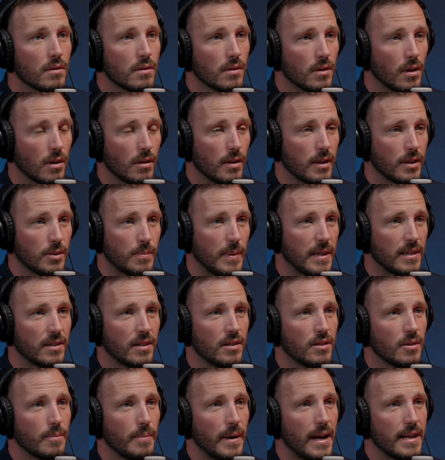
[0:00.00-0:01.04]
you know, expecting
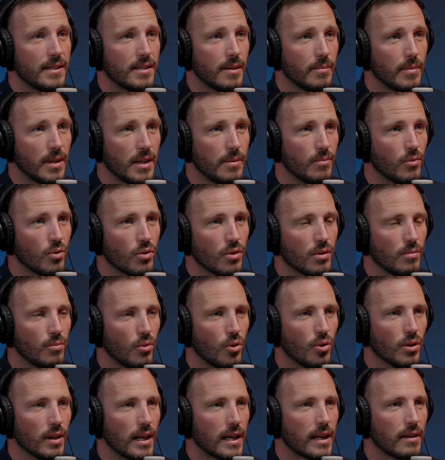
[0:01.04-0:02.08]
to pay somebody more and
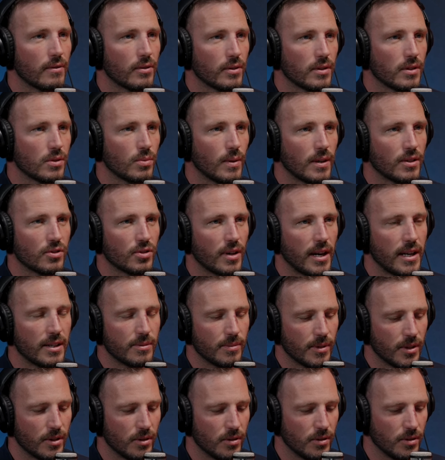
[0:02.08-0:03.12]
more? Like, I've got this one
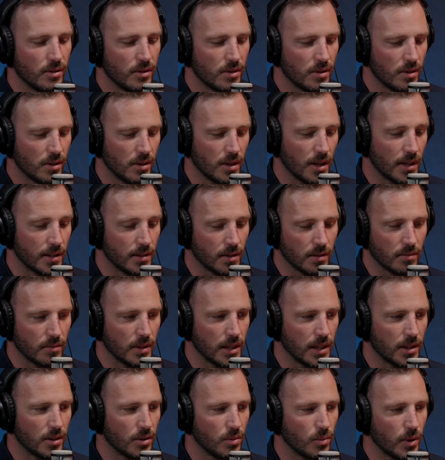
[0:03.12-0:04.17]
tradesman who's, you know, he's on a
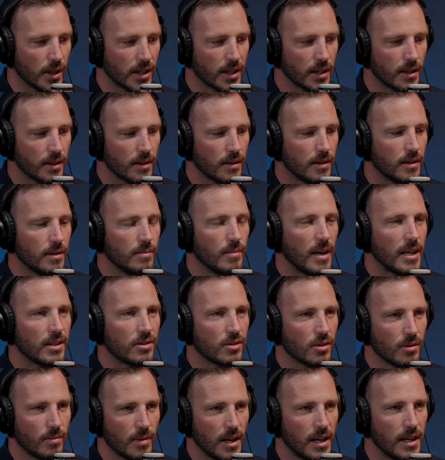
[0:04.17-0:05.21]
really good wicket, he makes
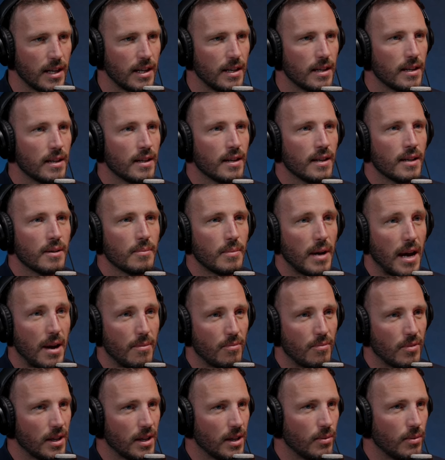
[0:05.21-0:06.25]
good money, pay him
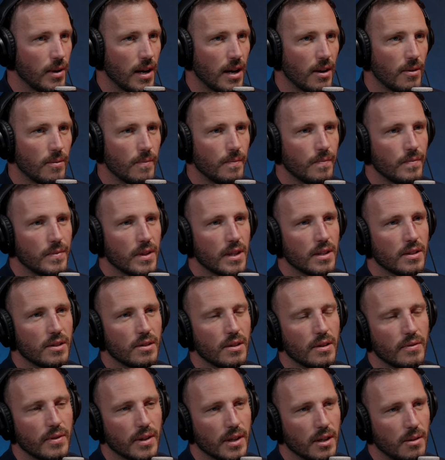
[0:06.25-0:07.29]
really well. Is there
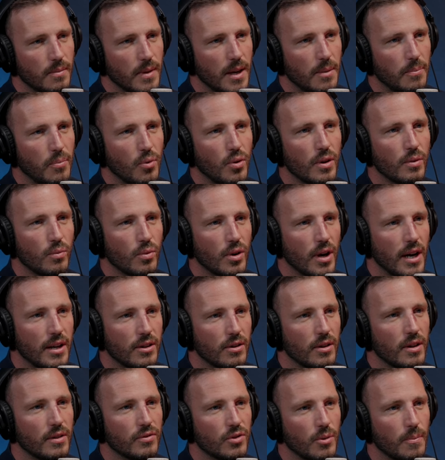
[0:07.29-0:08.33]
ever going to be a point where I
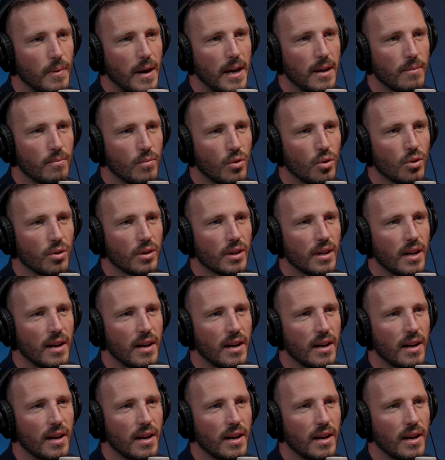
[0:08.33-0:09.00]
don't have to pay him more? And